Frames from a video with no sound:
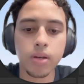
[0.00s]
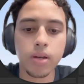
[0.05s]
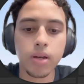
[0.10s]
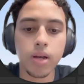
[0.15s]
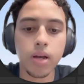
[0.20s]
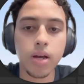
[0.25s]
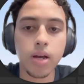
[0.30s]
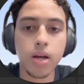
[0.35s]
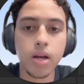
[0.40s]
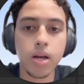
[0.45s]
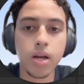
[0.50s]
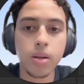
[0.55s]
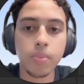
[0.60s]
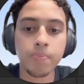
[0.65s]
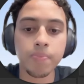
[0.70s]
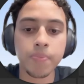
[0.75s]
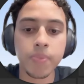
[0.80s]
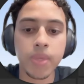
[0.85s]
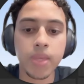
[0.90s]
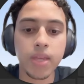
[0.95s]
and
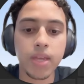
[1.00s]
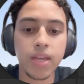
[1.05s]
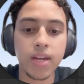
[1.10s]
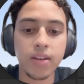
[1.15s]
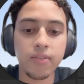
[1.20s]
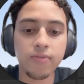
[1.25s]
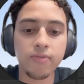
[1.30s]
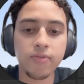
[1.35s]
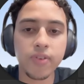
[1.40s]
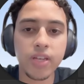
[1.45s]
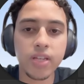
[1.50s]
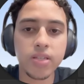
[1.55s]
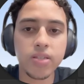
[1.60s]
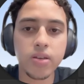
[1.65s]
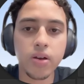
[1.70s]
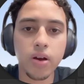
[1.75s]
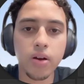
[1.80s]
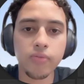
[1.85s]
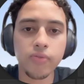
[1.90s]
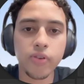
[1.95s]
it feeds
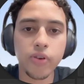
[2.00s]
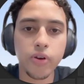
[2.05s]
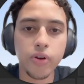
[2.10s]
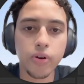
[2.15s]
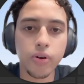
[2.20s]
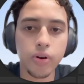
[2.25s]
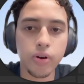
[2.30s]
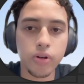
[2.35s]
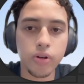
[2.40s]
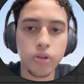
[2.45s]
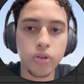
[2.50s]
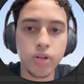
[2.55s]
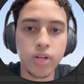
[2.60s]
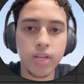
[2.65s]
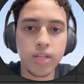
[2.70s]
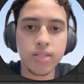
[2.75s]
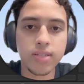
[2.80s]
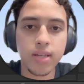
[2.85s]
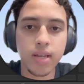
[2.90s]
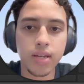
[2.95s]
off your
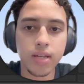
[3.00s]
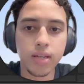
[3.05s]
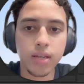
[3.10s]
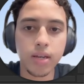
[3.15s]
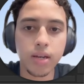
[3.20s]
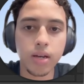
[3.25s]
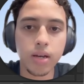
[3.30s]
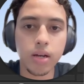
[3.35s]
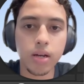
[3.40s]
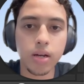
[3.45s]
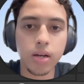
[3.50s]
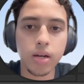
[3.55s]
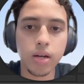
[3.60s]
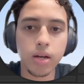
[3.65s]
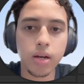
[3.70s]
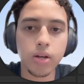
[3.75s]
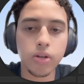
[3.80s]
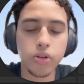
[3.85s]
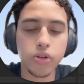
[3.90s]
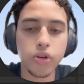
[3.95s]
unique selling
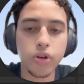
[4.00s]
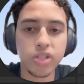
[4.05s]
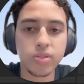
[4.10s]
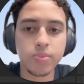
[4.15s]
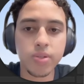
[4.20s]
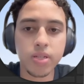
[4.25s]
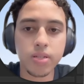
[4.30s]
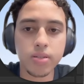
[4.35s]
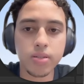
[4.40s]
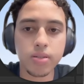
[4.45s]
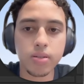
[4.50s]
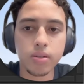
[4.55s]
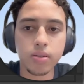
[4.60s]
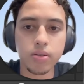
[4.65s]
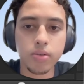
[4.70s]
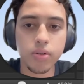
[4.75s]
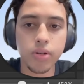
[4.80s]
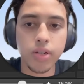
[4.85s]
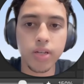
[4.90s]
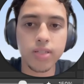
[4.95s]
USPs,
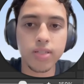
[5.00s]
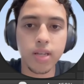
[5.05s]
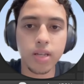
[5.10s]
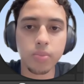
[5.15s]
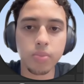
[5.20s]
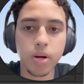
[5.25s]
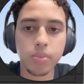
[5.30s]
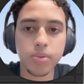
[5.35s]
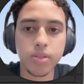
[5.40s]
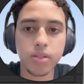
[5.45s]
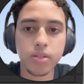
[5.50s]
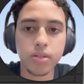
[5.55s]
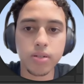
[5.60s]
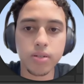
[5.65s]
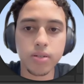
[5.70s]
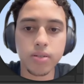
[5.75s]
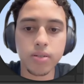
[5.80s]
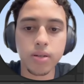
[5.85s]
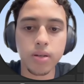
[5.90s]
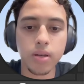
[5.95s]
unique selling
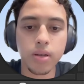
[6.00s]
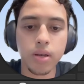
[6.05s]
propositions.